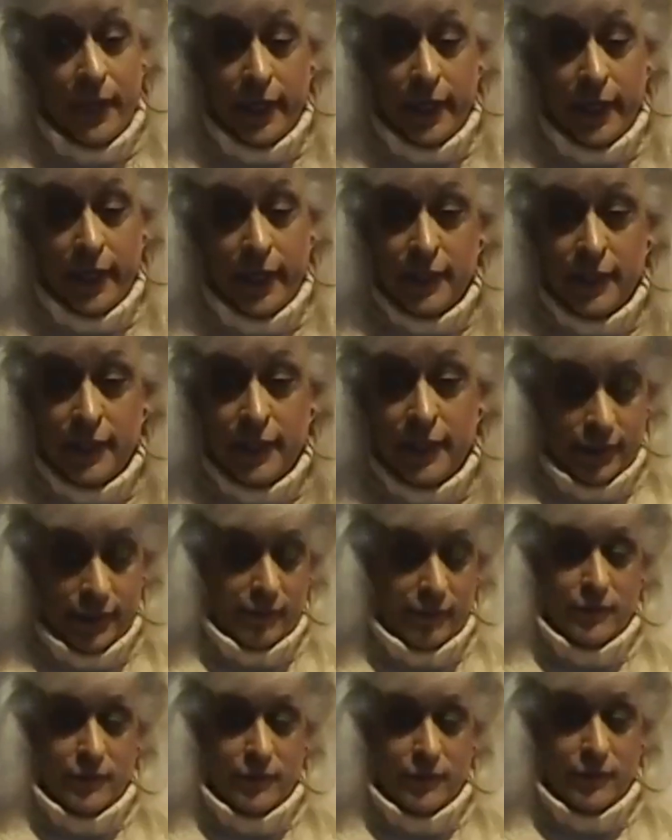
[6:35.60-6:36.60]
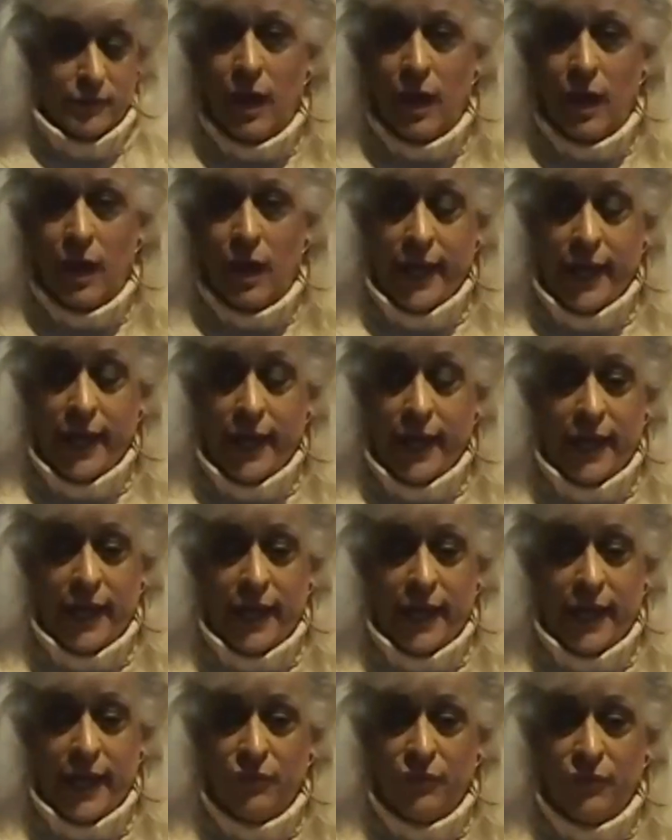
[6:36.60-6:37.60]
uh, hey guys, feel free to
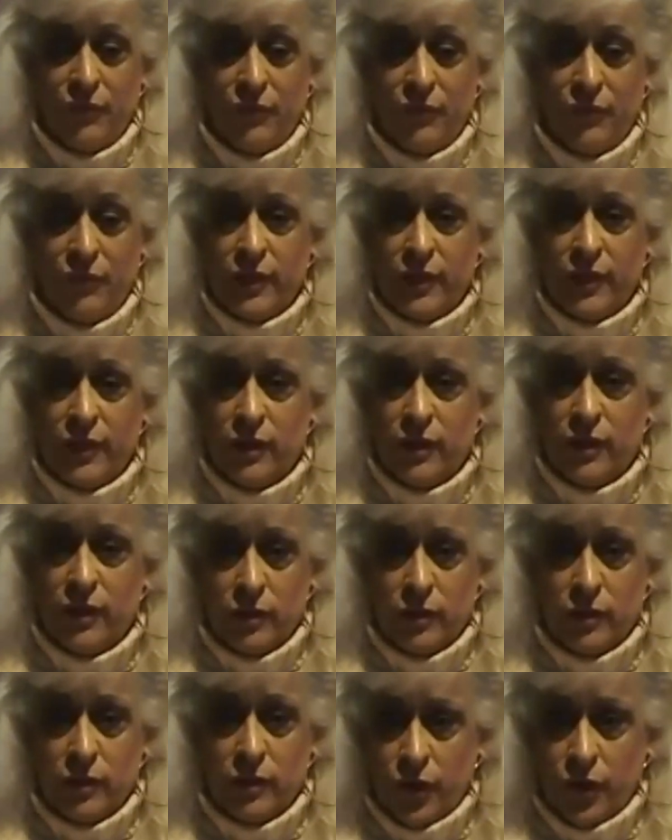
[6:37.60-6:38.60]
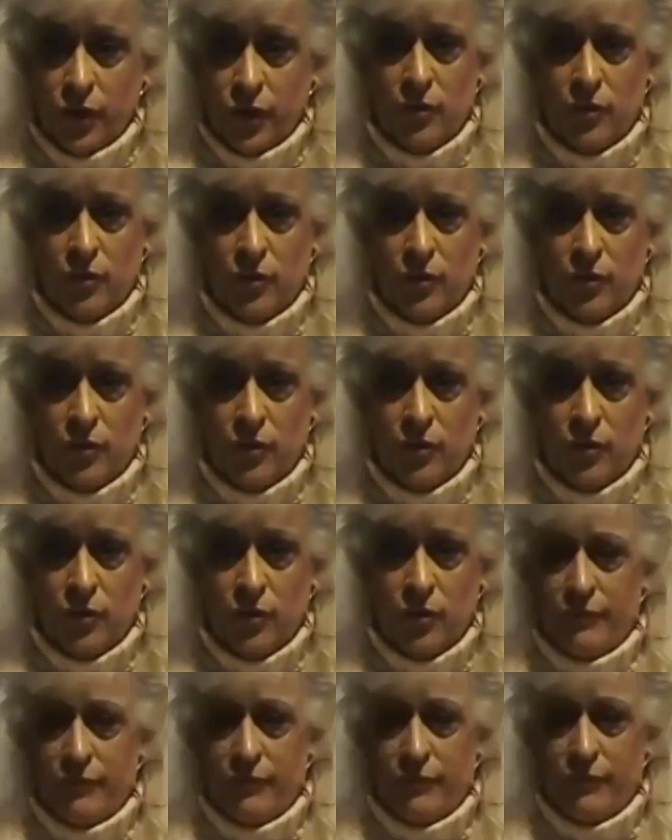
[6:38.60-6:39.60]
turn on your microphones if you have
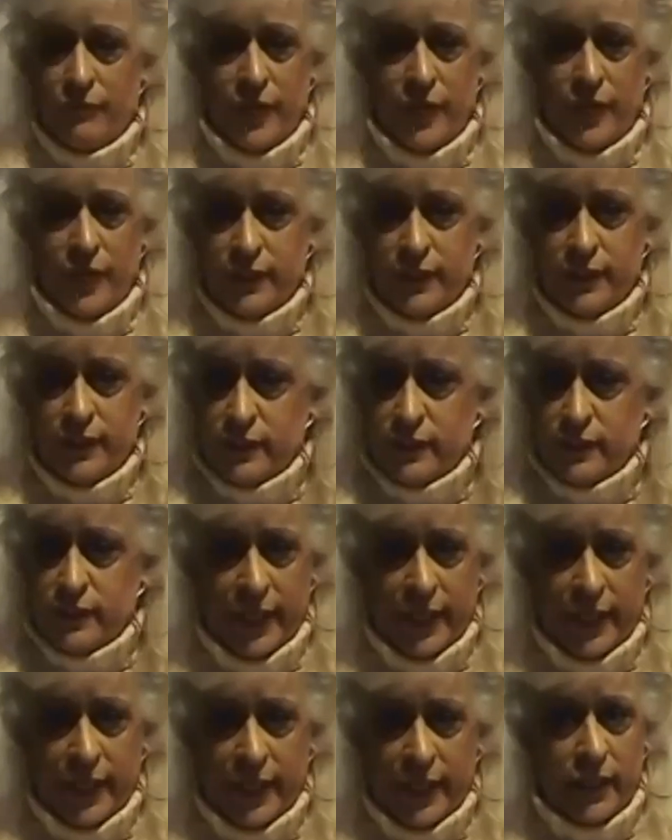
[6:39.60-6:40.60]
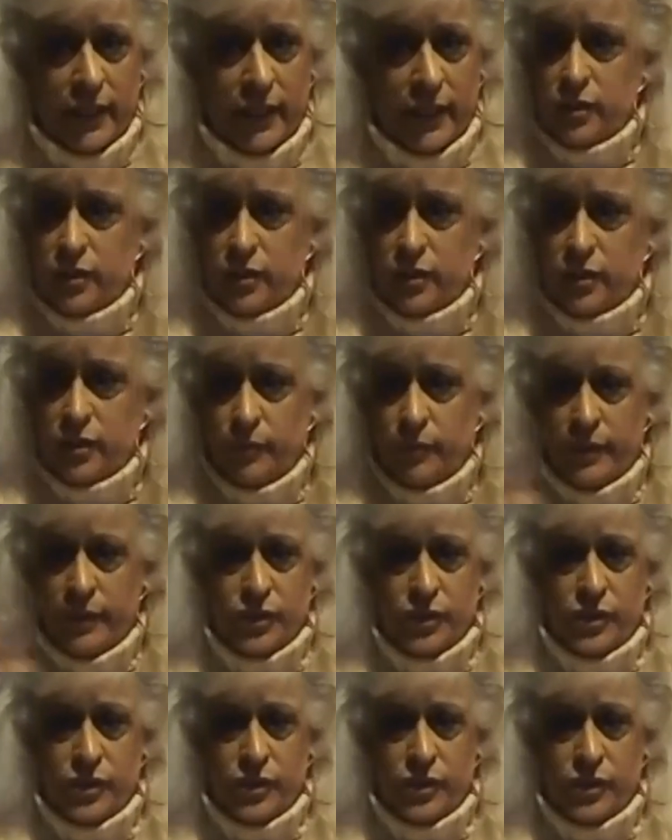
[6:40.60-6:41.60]
anything to interject or
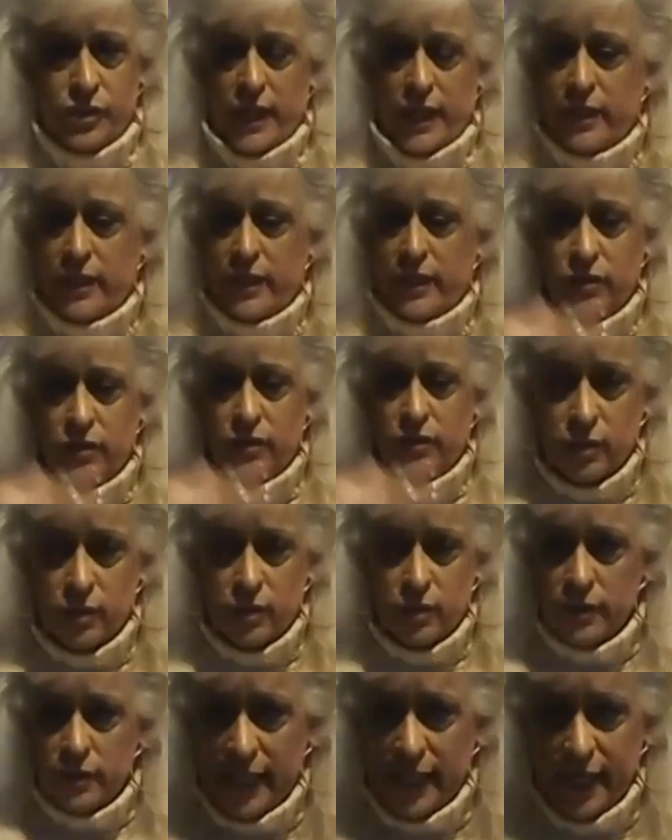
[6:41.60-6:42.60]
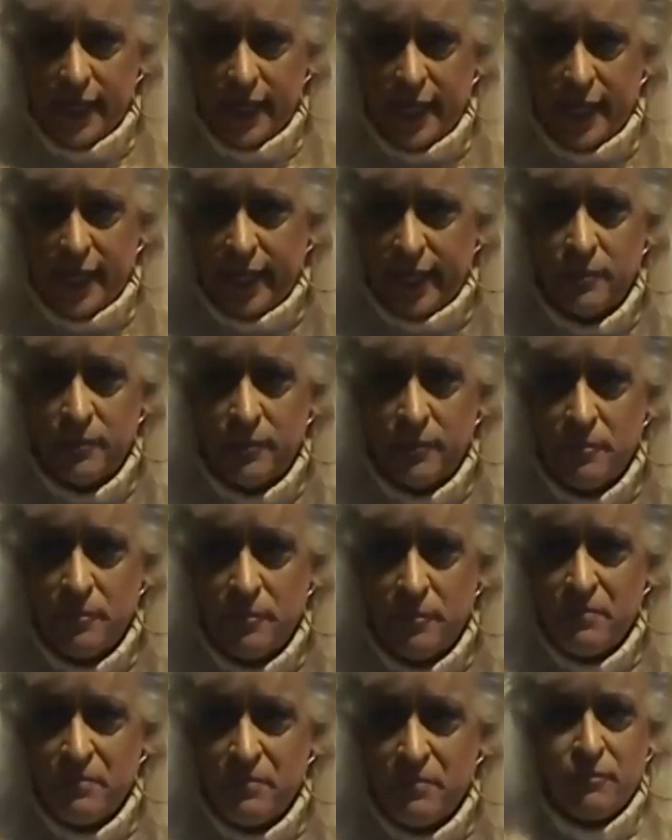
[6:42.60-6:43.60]
say, or let's just
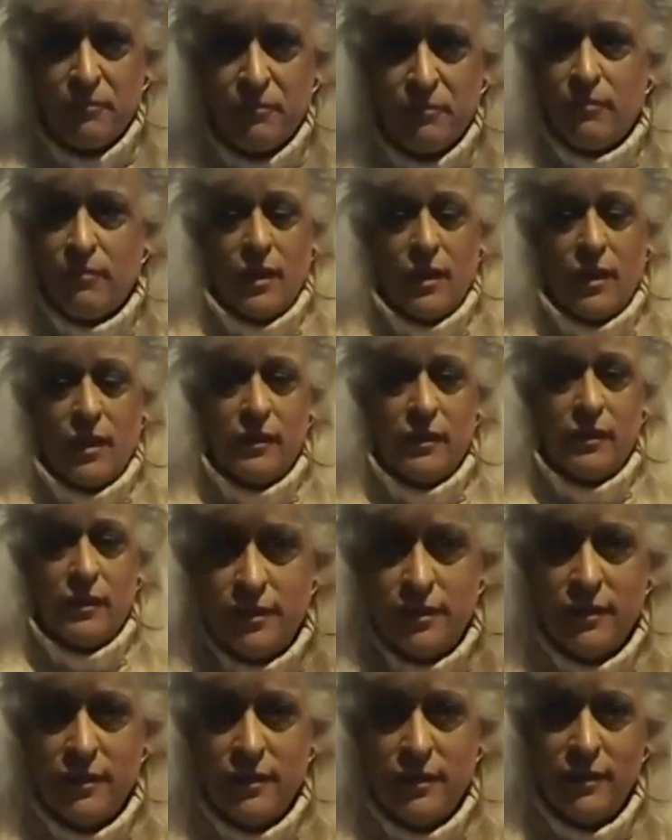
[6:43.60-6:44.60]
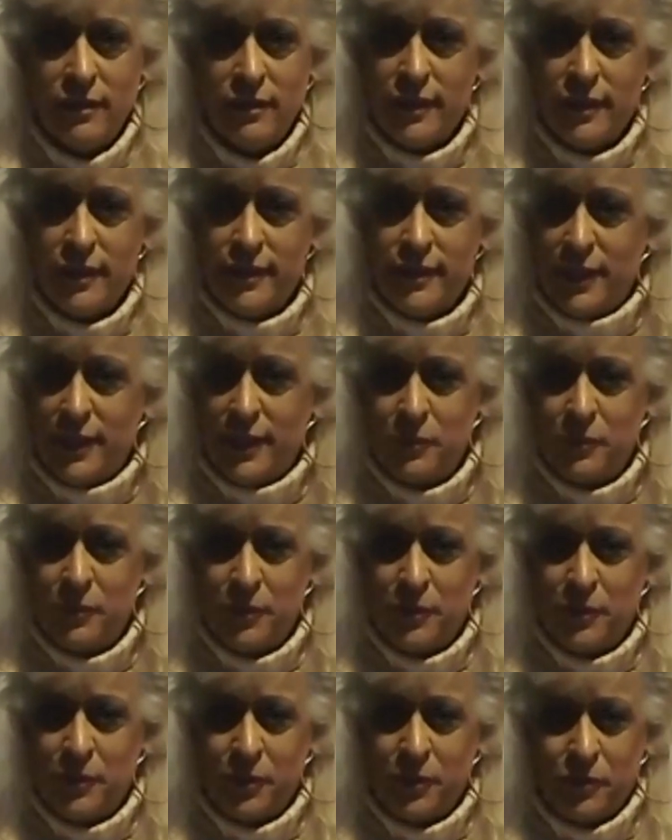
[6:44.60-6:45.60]
have fun because that's what
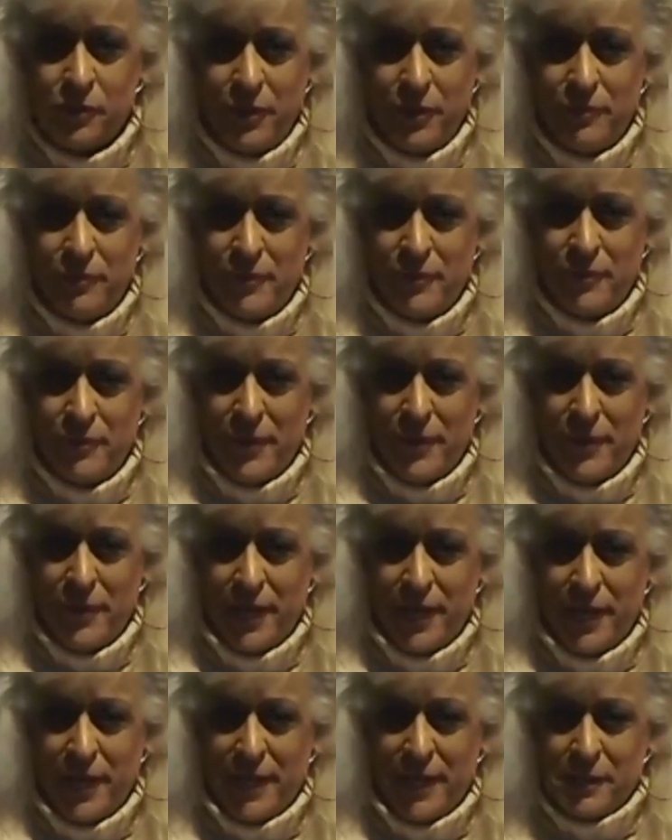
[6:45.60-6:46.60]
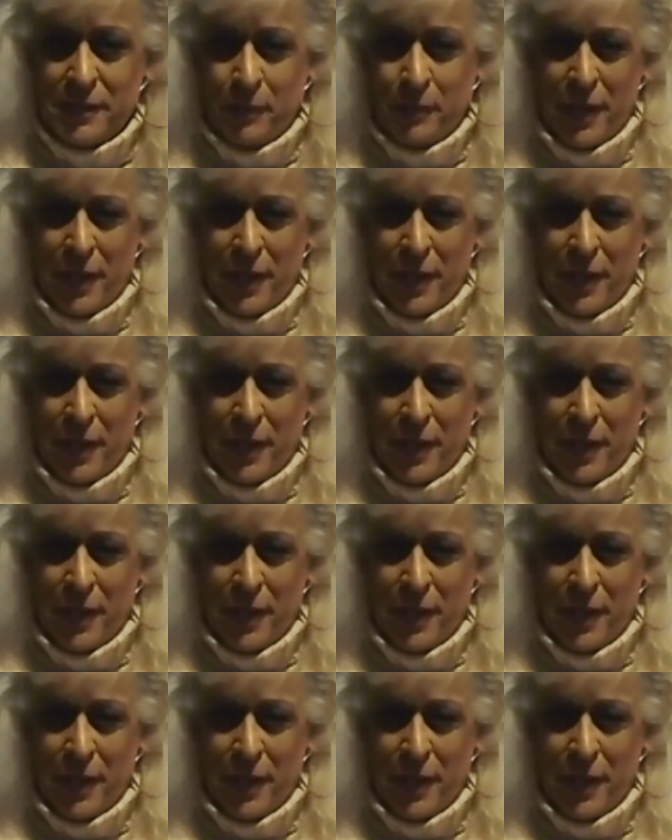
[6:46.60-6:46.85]
screenwriting is about: is to have fun.